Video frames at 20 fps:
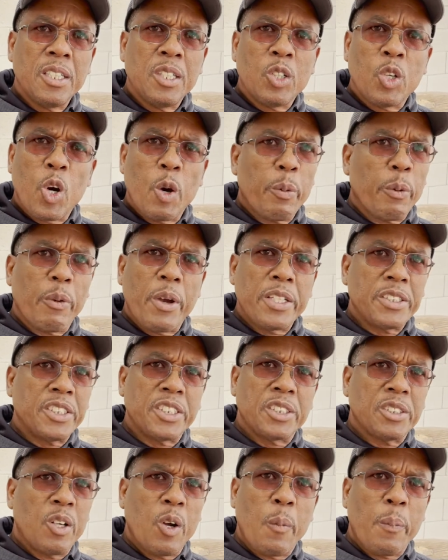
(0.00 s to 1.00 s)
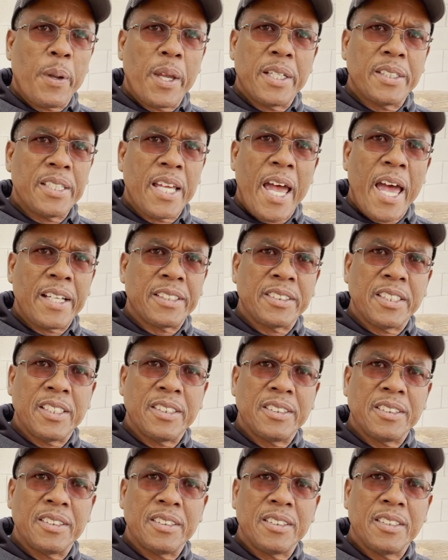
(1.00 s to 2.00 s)
corporations don't pay
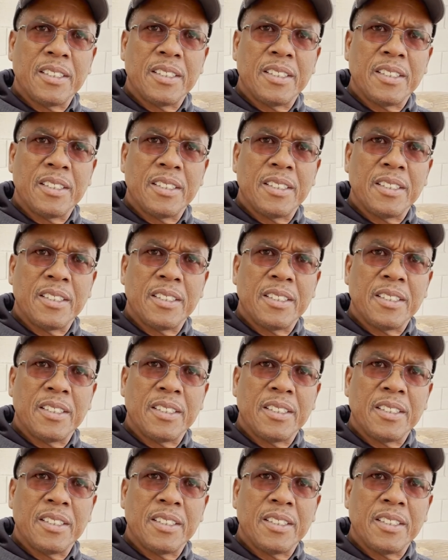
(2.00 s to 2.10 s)
taxes.